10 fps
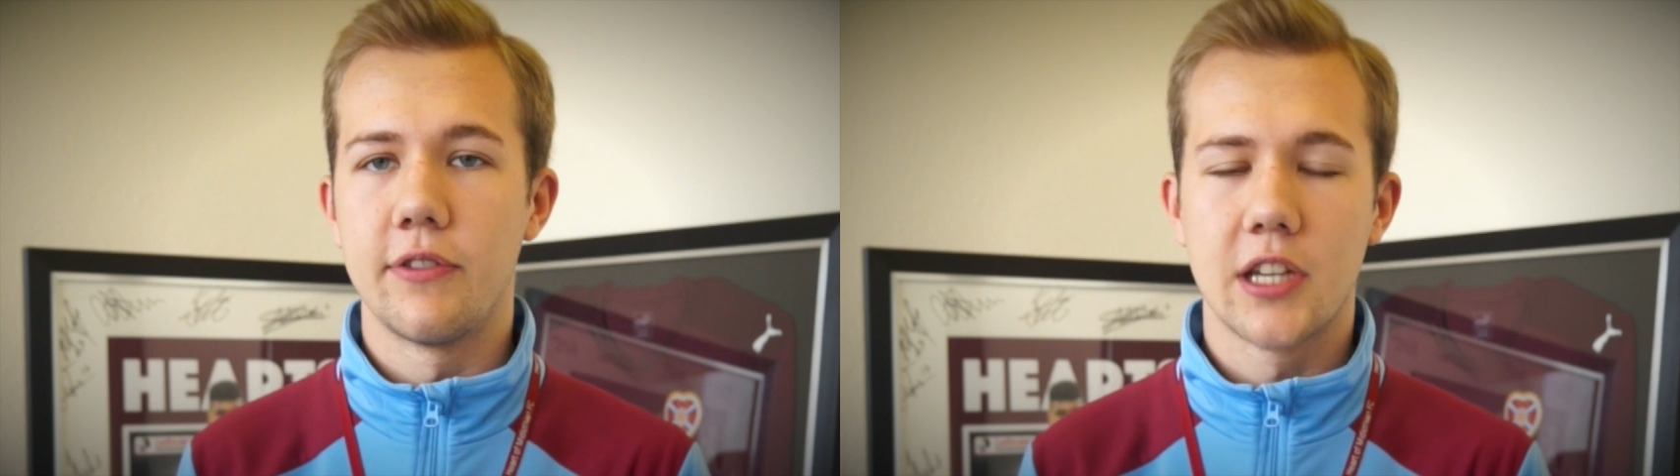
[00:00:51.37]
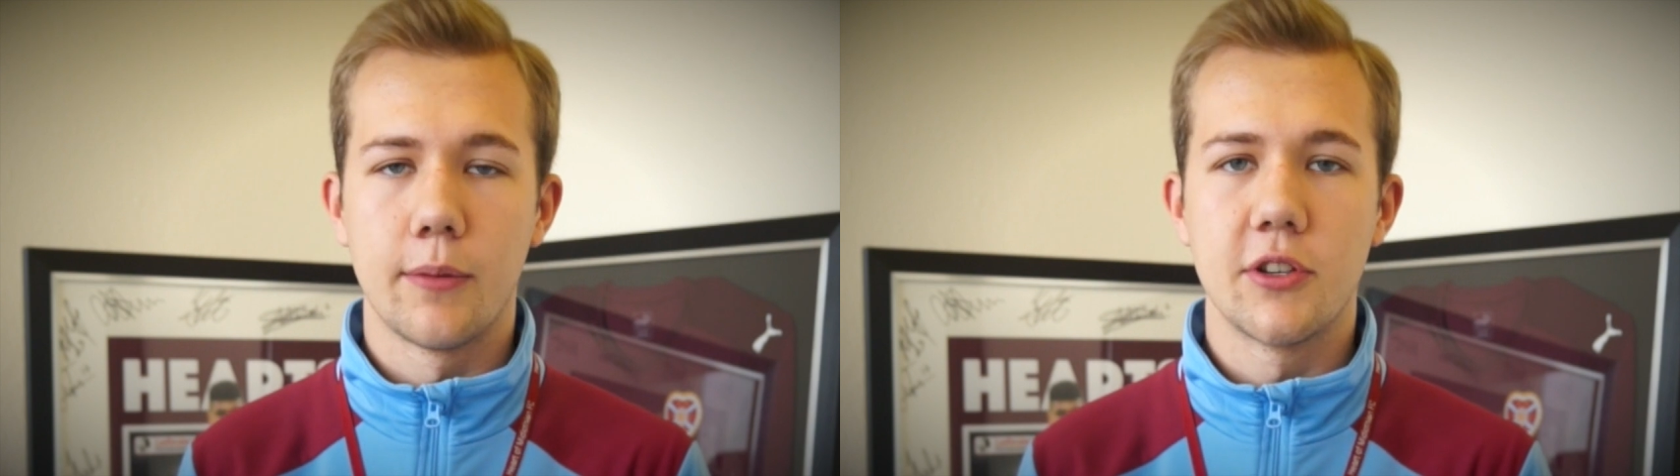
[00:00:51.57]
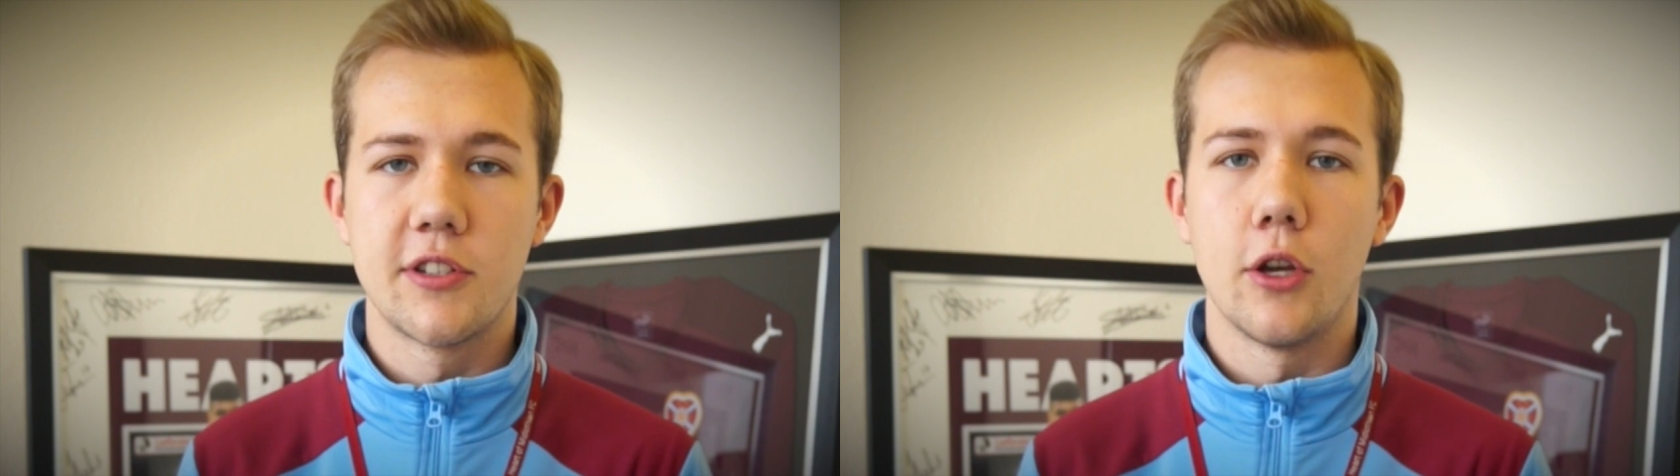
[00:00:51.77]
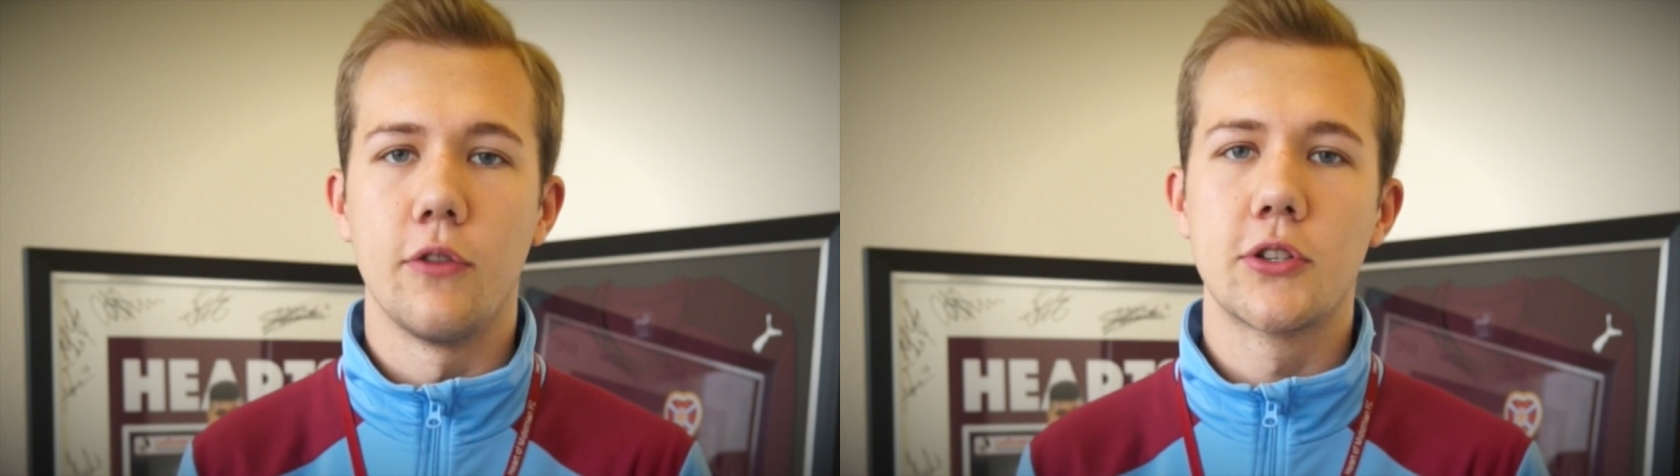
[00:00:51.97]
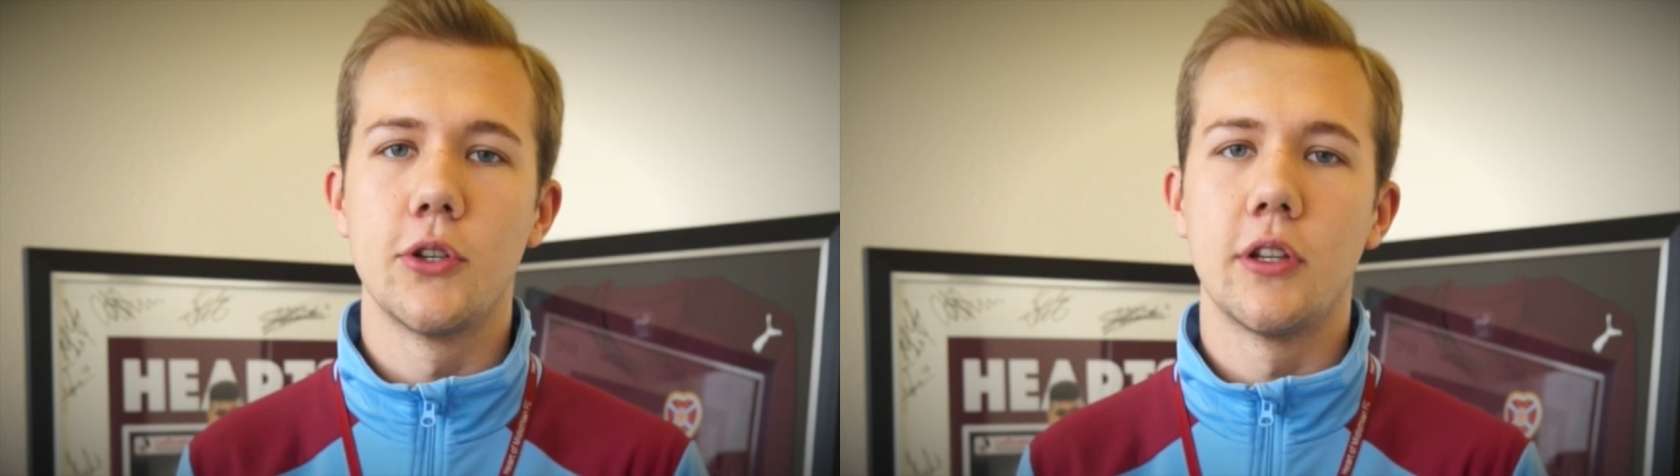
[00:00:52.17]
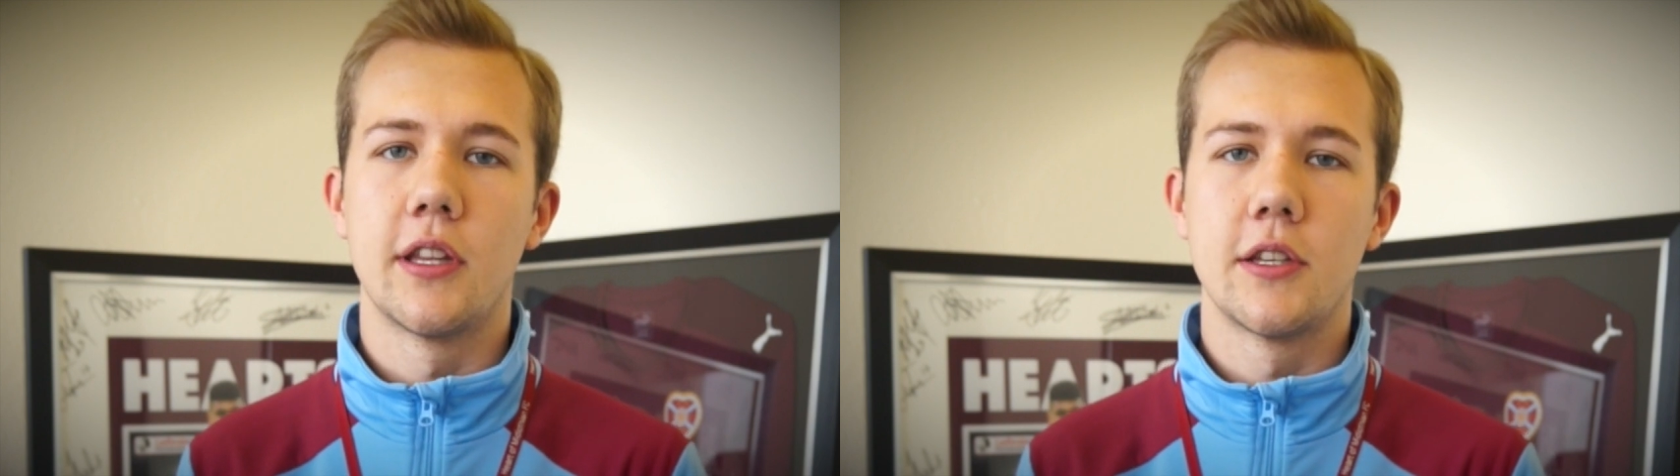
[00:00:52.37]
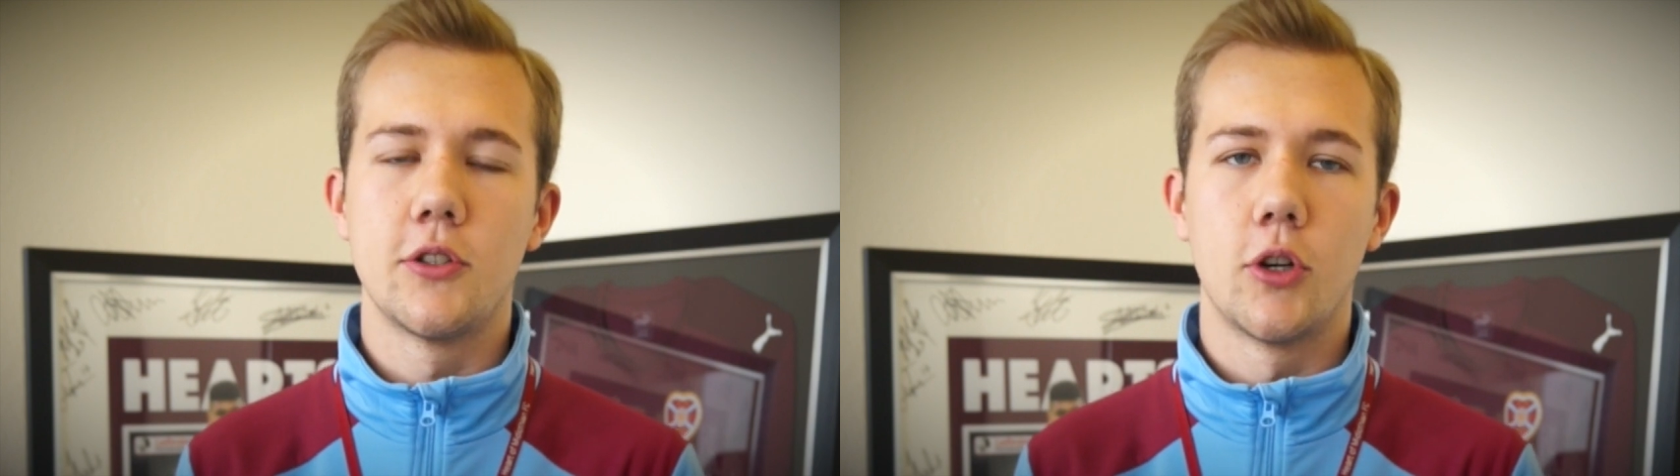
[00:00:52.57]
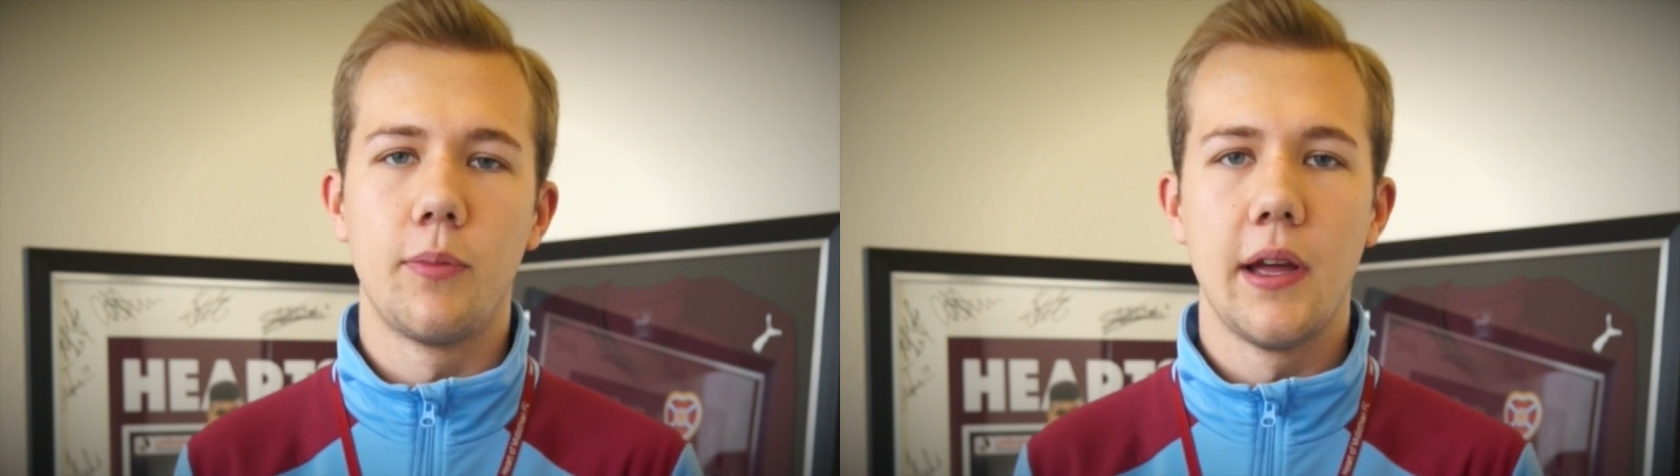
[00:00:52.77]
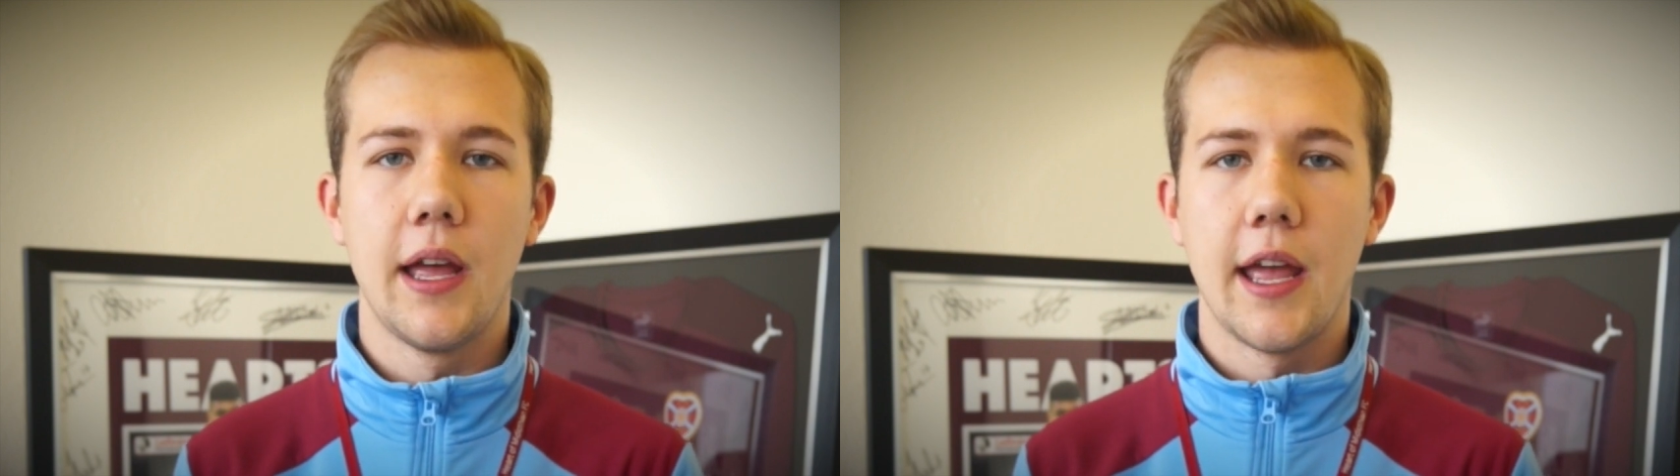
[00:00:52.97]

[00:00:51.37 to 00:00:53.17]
as coming straight out of school into this job.